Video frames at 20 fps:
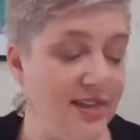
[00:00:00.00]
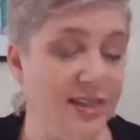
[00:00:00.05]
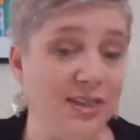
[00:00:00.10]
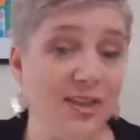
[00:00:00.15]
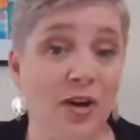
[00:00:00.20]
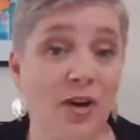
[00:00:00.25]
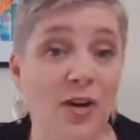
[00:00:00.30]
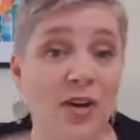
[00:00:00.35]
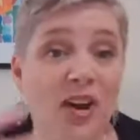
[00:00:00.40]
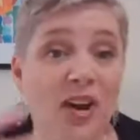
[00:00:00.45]

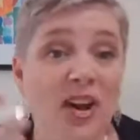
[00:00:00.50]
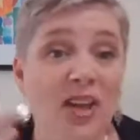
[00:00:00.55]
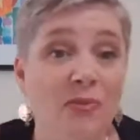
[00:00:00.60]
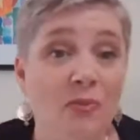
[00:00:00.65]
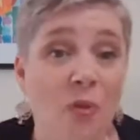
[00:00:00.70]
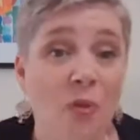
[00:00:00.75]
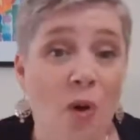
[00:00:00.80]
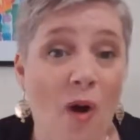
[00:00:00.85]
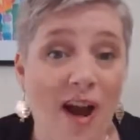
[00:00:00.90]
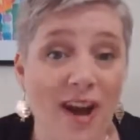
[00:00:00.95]
So
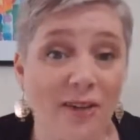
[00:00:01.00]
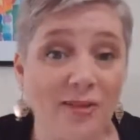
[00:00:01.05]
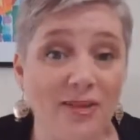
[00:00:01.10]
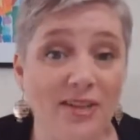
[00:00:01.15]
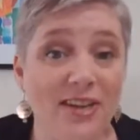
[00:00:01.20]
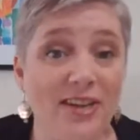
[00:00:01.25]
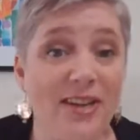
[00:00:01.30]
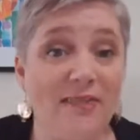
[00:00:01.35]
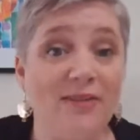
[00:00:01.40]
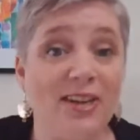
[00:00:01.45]
quite
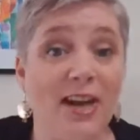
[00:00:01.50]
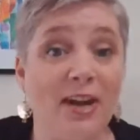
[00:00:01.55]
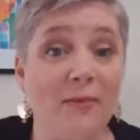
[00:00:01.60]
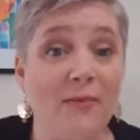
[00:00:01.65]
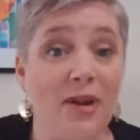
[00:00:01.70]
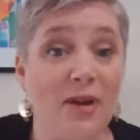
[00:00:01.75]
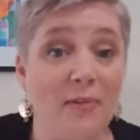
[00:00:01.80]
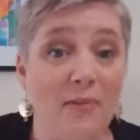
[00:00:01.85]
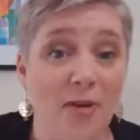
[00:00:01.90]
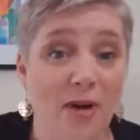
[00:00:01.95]
often they've done a
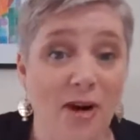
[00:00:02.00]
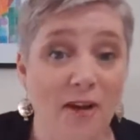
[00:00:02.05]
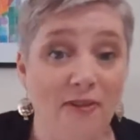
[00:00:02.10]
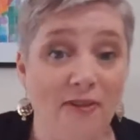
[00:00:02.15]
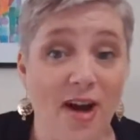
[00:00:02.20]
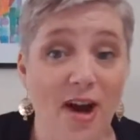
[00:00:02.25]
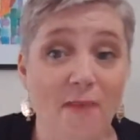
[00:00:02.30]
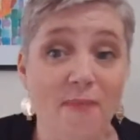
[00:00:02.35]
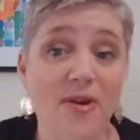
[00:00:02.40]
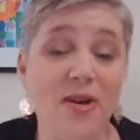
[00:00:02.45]
bit of
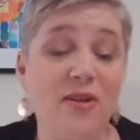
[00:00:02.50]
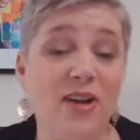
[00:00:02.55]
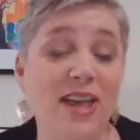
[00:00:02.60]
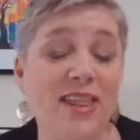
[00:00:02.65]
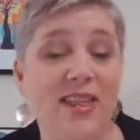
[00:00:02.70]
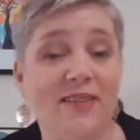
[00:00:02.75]
profile building,